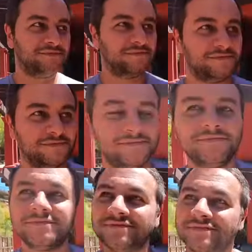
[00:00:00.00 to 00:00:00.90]

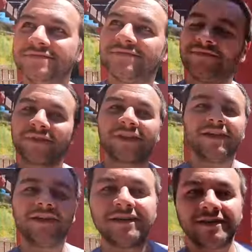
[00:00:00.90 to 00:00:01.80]
reframed everything,
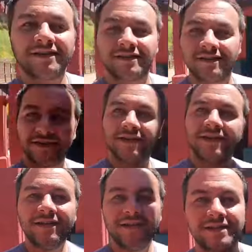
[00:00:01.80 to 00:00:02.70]
exported, thought everything
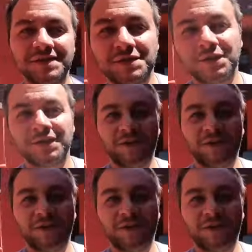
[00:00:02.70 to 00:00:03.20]
was good,